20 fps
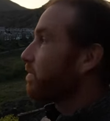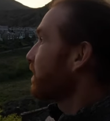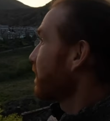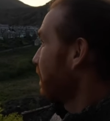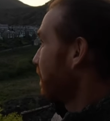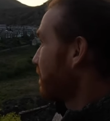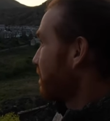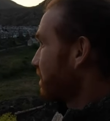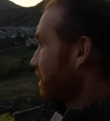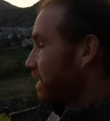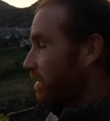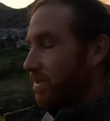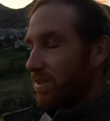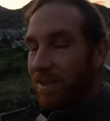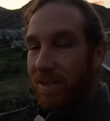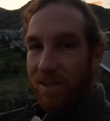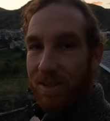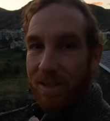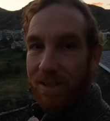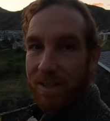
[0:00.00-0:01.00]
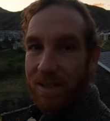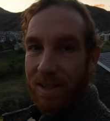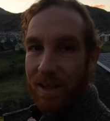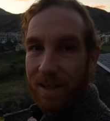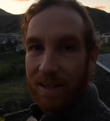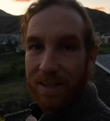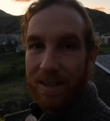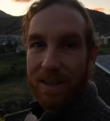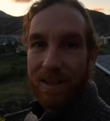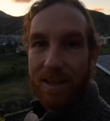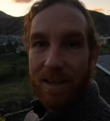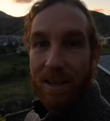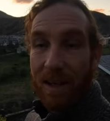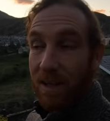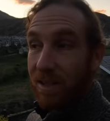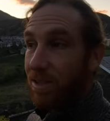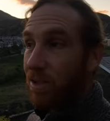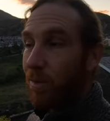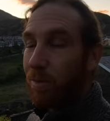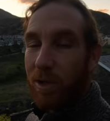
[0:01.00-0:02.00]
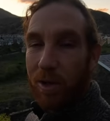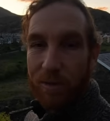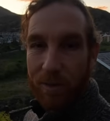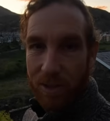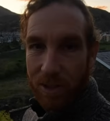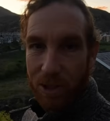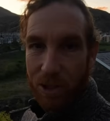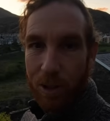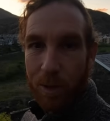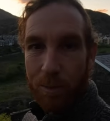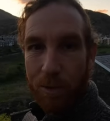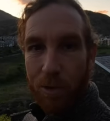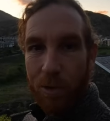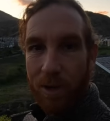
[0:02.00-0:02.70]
to catch this sunset, I stopped off at the shop